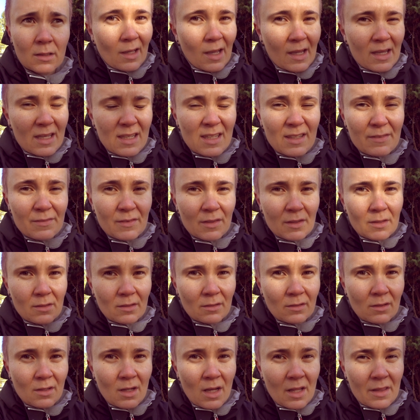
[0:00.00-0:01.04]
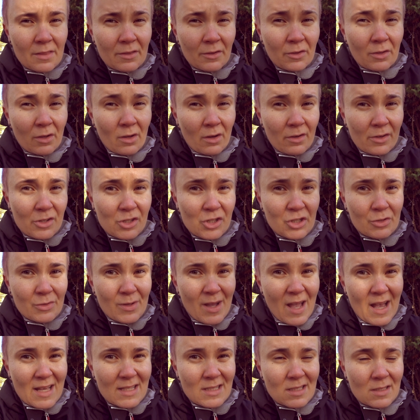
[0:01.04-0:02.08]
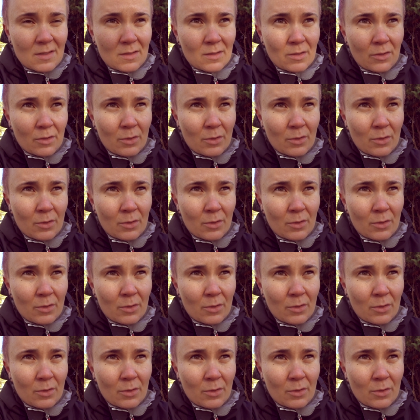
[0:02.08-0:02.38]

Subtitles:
I even got the courage to ask